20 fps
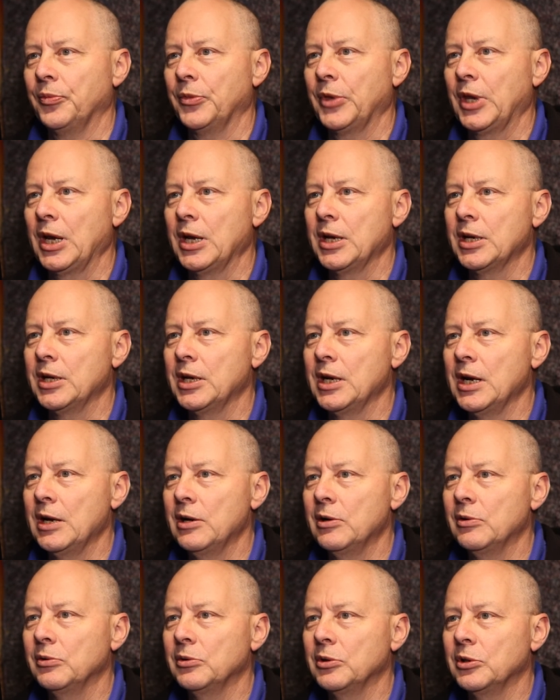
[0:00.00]
and
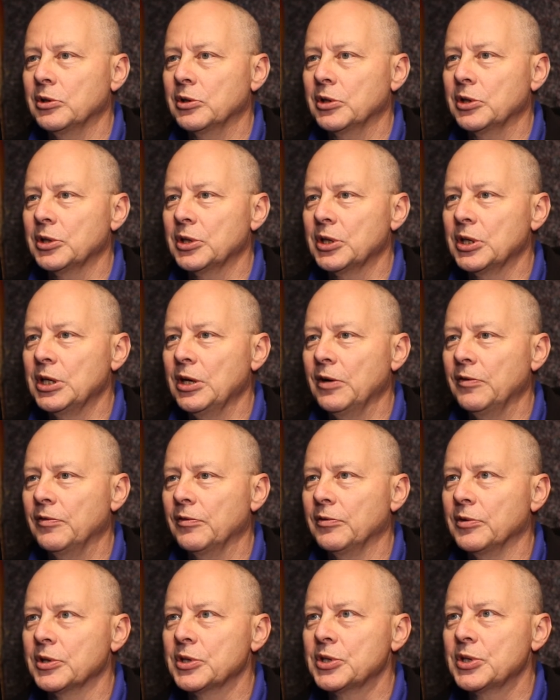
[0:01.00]
now look at the
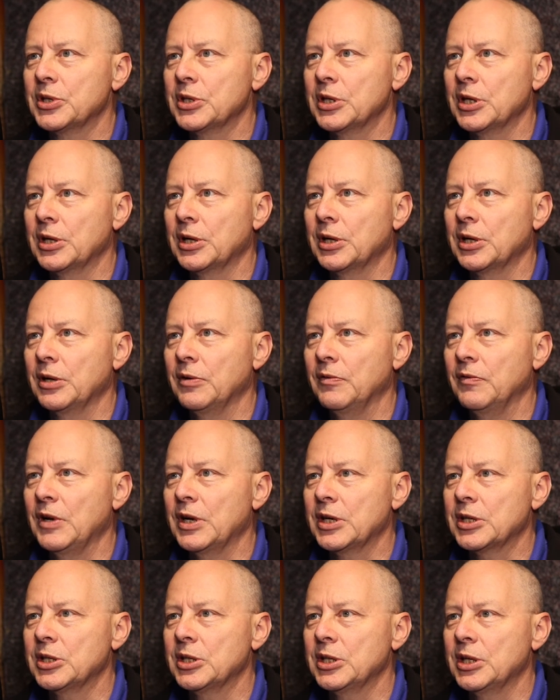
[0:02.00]
difference.
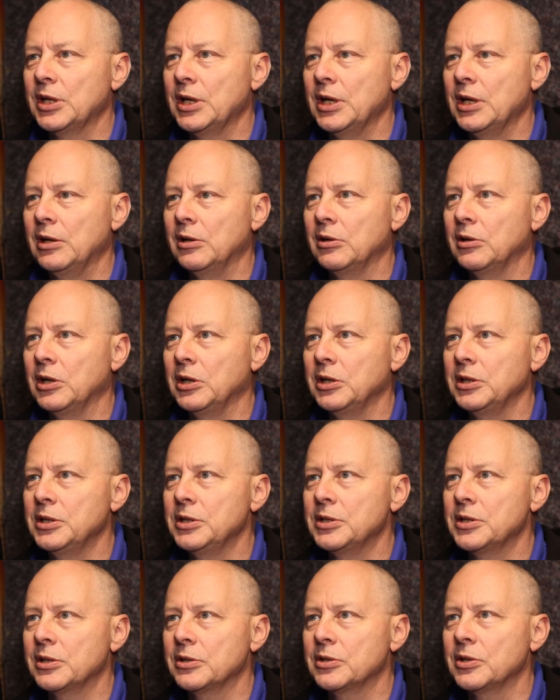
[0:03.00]

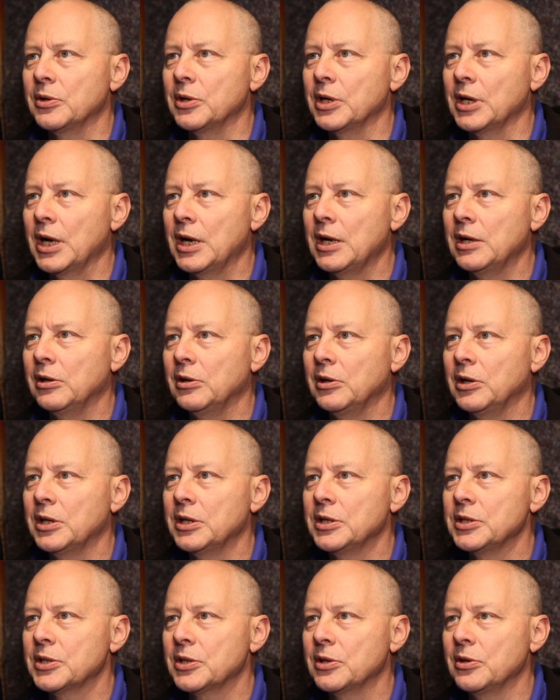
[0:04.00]
Analyze
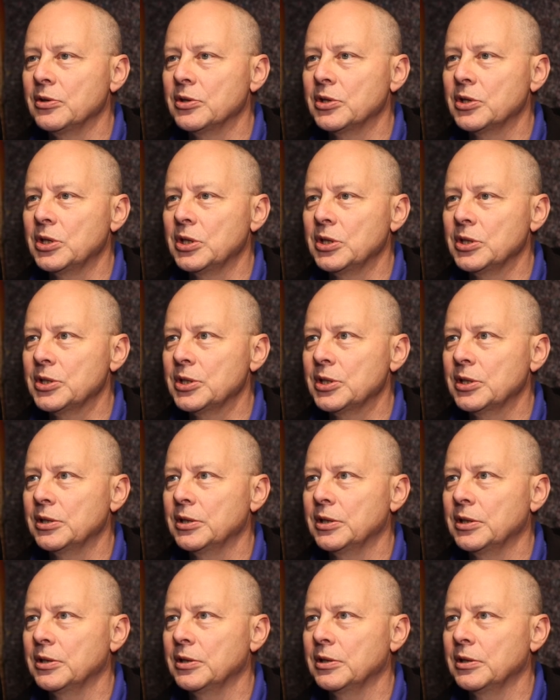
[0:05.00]
Contrast,
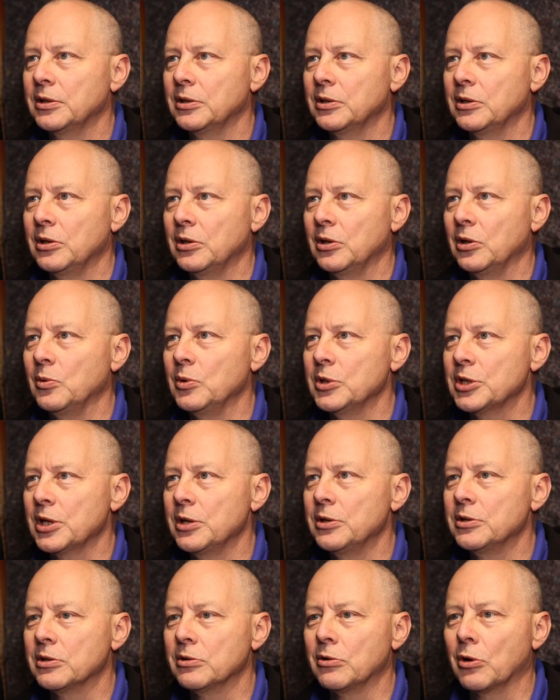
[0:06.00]
Always go
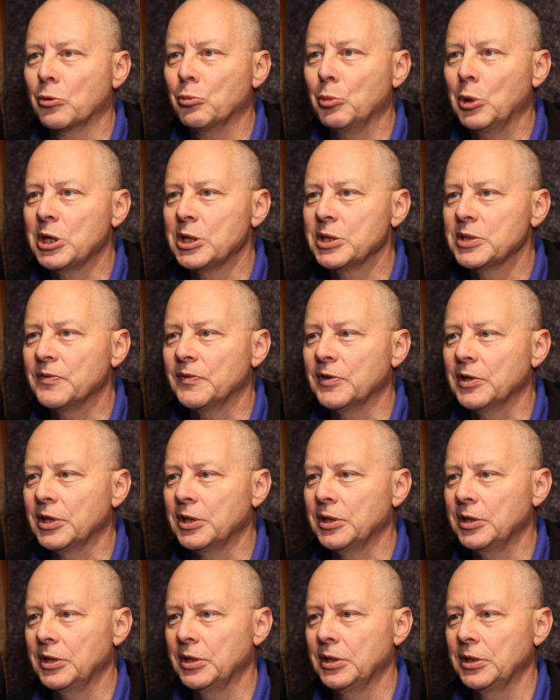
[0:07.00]
to the wrong place for
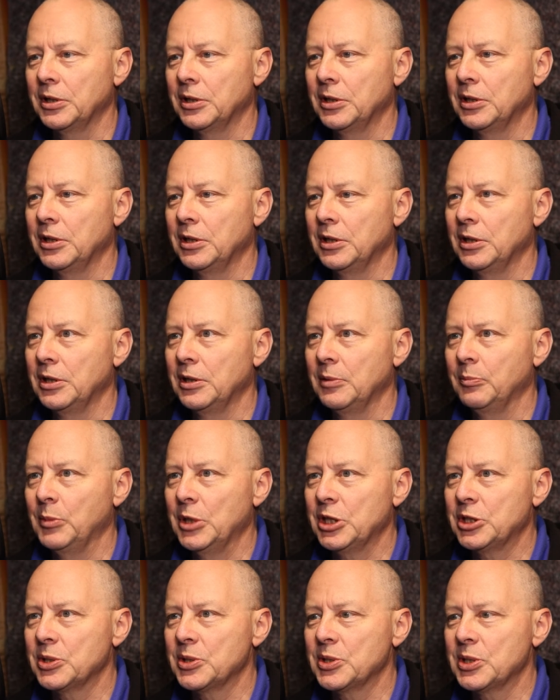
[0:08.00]
that.
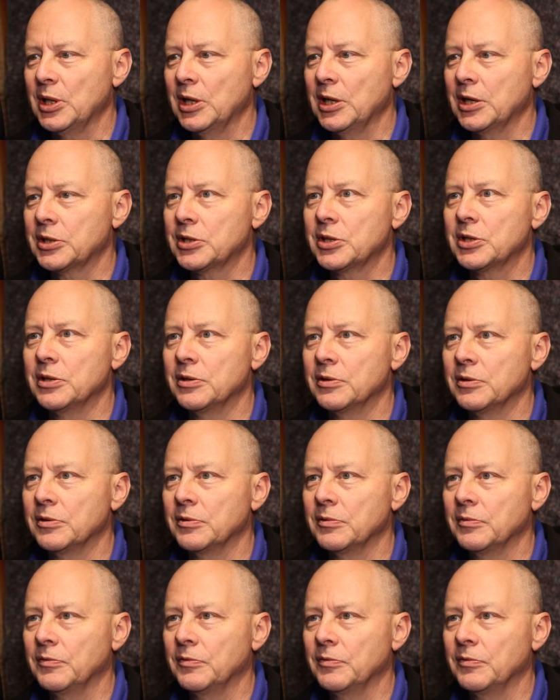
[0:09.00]
Measure selection.